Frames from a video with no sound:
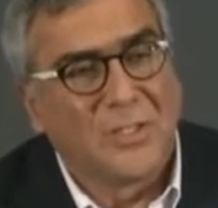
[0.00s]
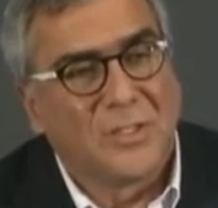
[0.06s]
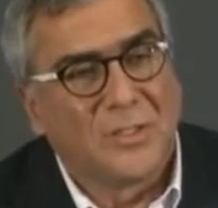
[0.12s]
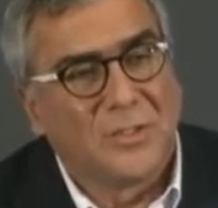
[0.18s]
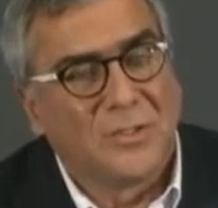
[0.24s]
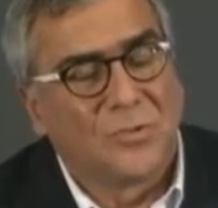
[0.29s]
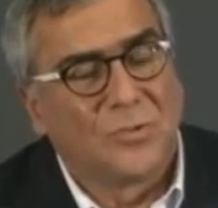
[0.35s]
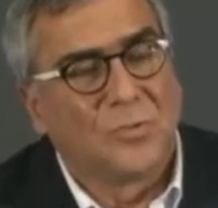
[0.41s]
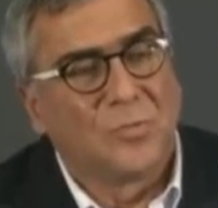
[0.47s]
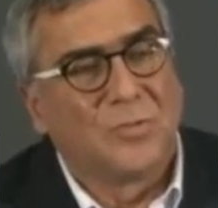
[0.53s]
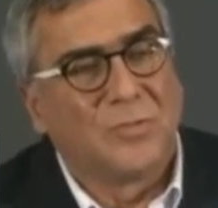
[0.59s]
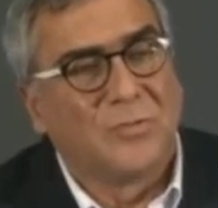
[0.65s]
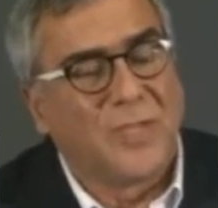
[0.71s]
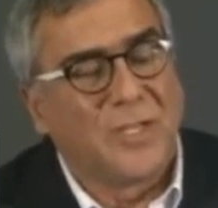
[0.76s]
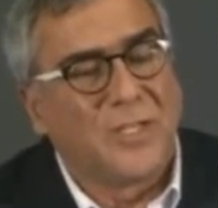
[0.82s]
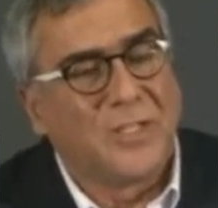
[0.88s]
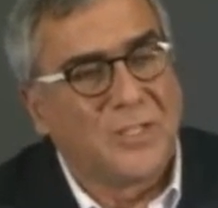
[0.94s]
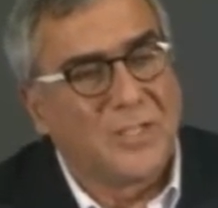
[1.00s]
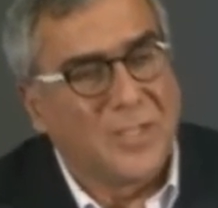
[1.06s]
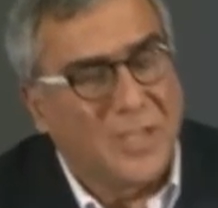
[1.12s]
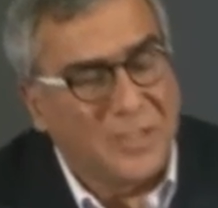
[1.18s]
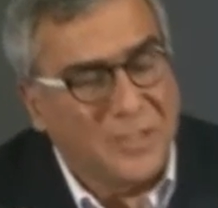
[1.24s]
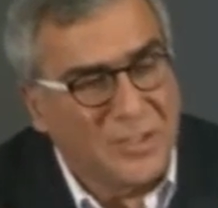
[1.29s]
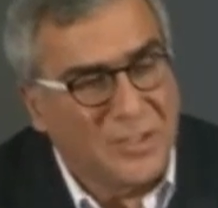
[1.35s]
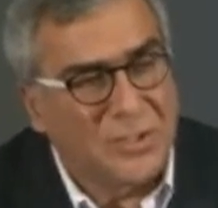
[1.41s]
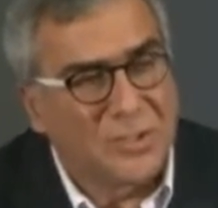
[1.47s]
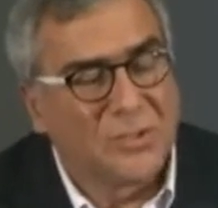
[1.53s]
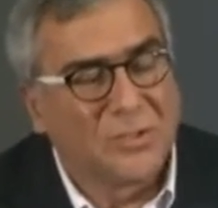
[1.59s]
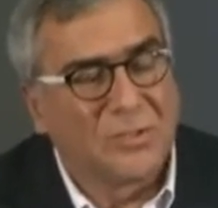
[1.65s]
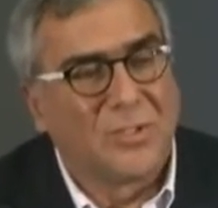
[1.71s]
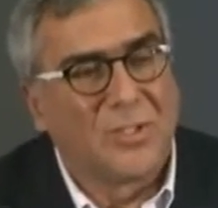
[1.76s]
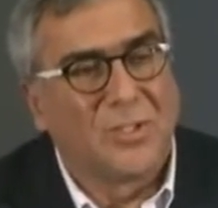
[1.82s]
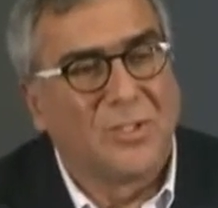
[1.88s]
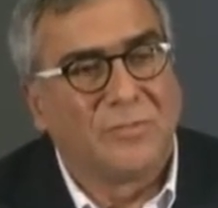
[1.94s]
to provide
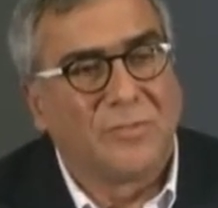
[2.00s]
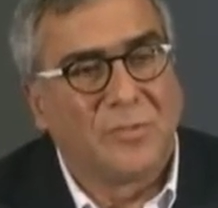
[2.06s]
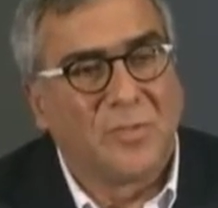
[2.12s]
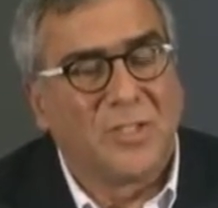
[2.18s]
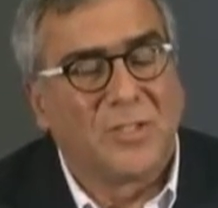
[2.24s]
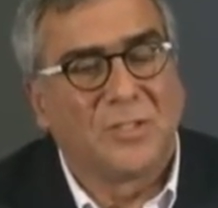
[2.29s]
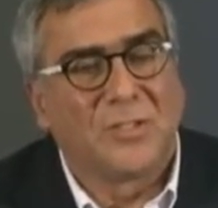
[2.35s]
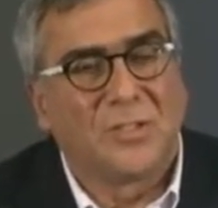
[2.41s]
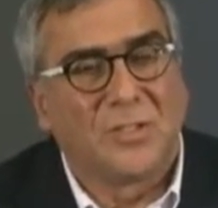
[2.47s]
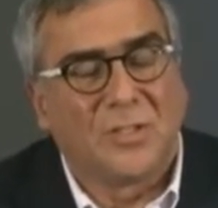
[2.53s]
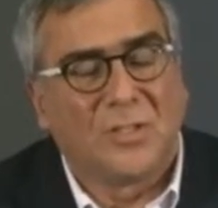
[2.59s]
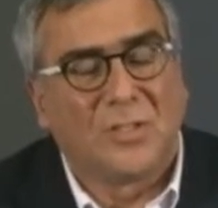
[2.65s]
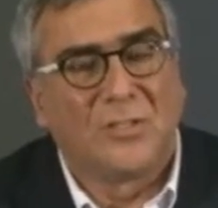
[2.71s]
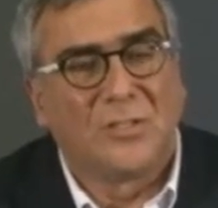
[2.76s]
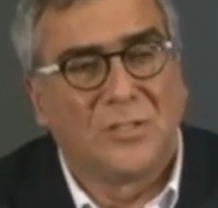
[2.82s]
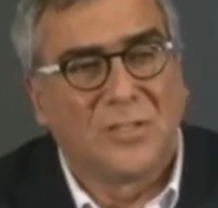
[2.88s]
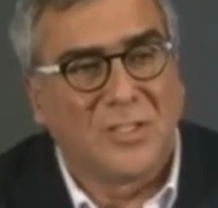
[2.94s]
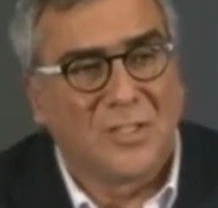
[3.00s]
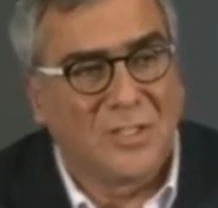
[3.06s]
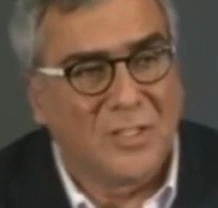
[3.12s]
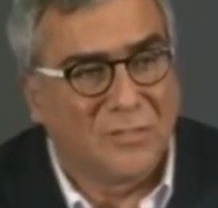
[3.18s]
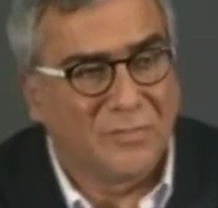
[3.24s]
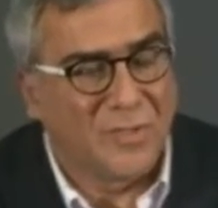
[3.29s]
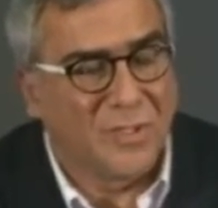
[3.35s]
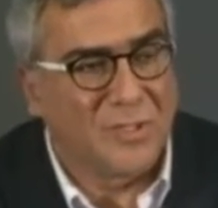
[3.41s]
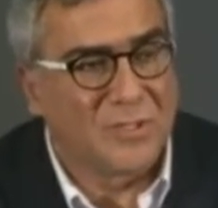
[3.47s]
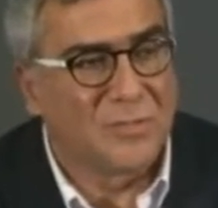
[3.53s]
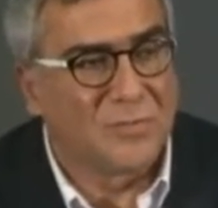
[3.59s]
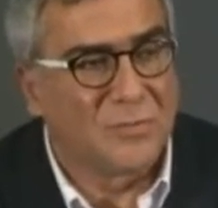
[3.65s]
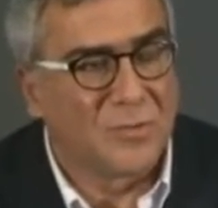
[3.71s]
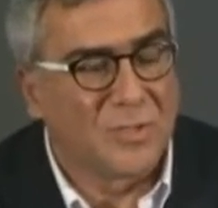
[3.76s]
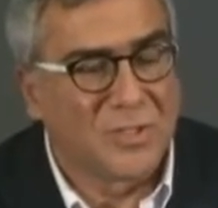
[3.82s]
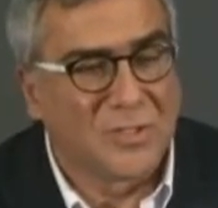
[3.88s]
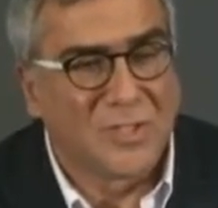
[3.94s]
additional information on the effects
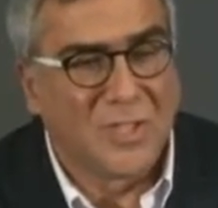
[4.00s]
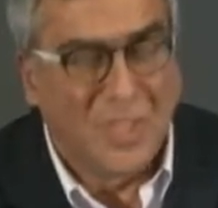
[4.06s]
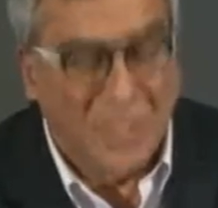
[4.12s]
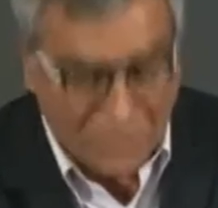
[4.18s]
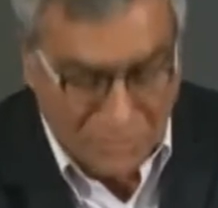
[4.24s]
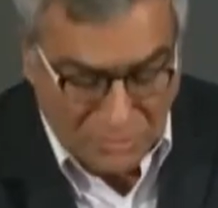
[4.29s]
of drugs.